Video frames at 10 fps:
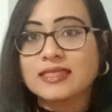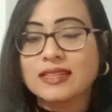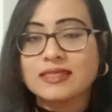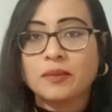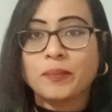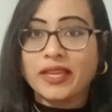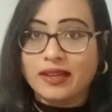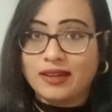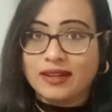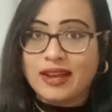as a
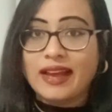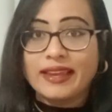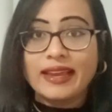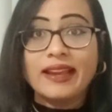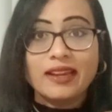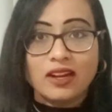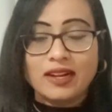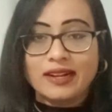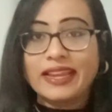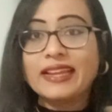PR,
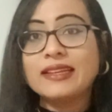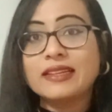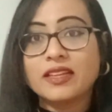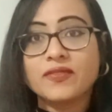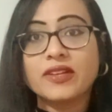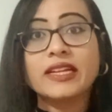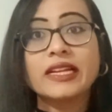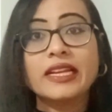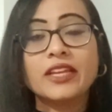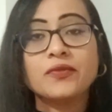ILR, indefinite
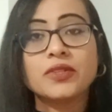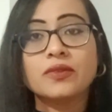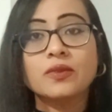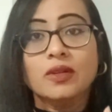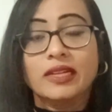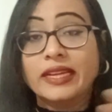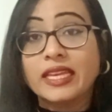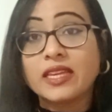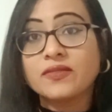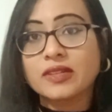
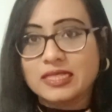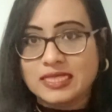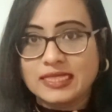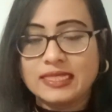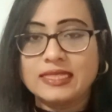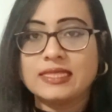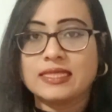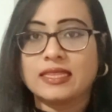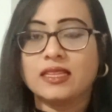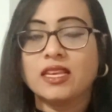leave
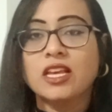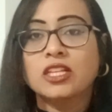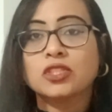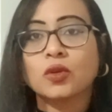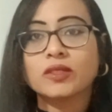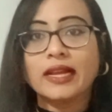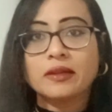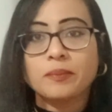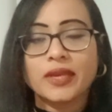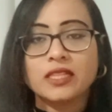residency. So that
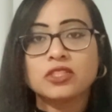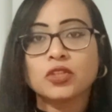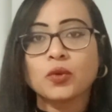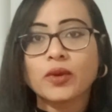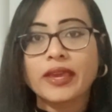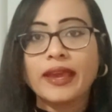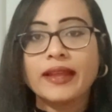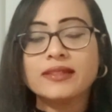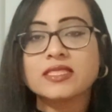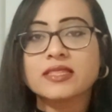means you can
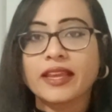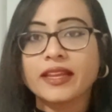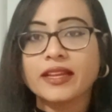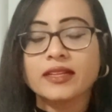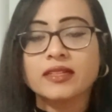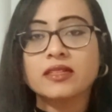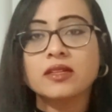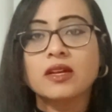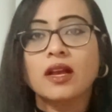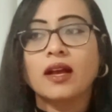stay here,
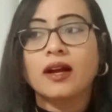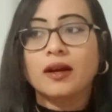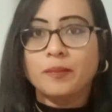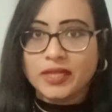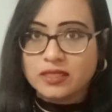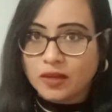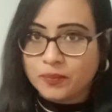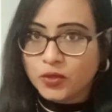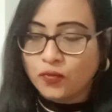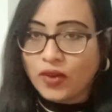means up to
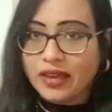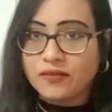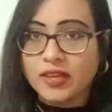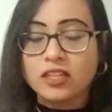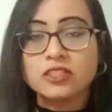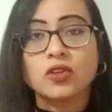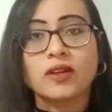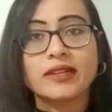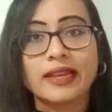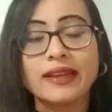5 years or
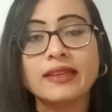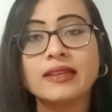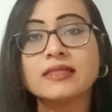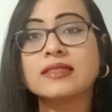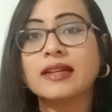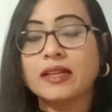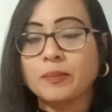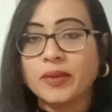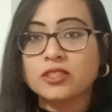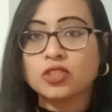10 years. That
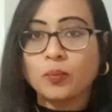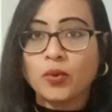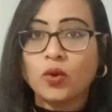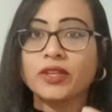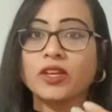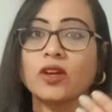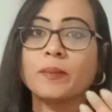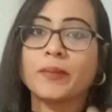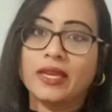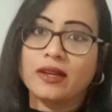depends upon your
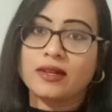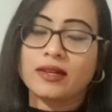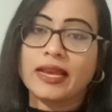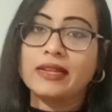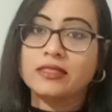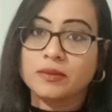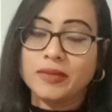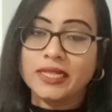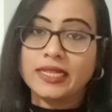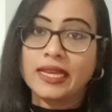PR
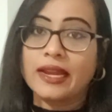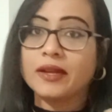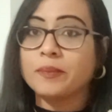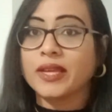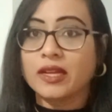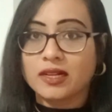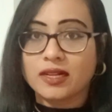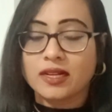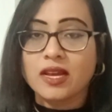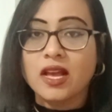eligibility and PR,
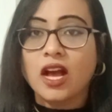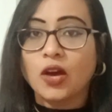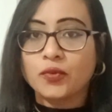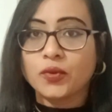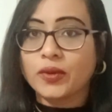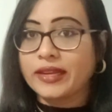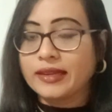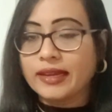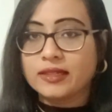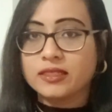how you can
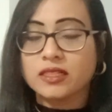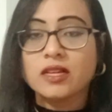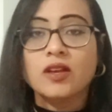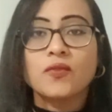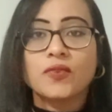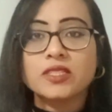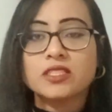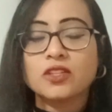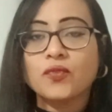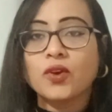get it. First
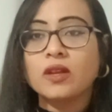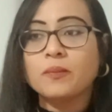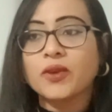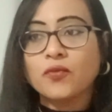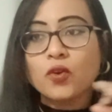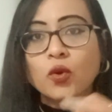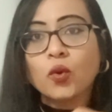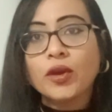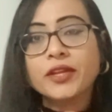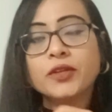of all, before
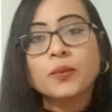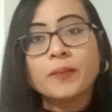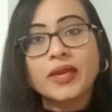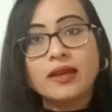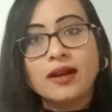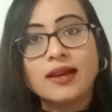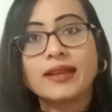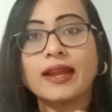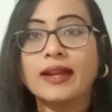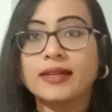going to PR
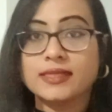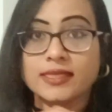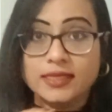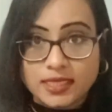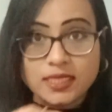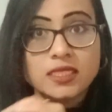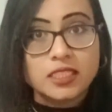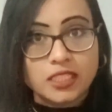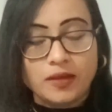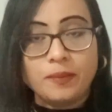and
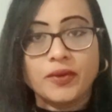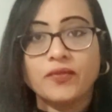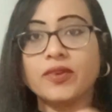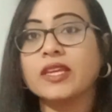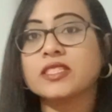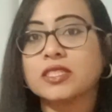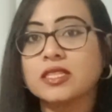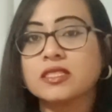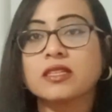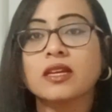citizenship, we
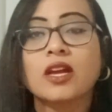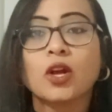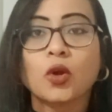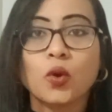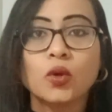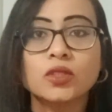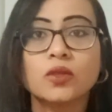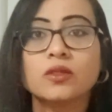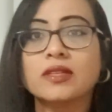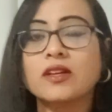just go through
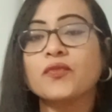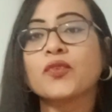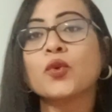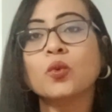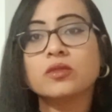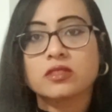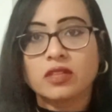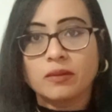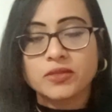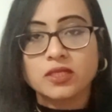the few
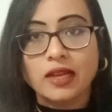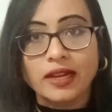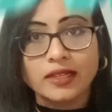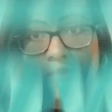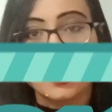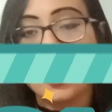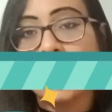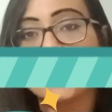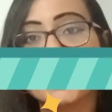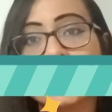steps that
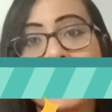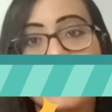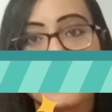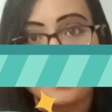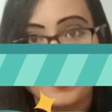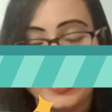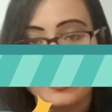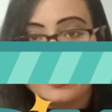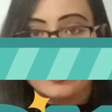how to get a PR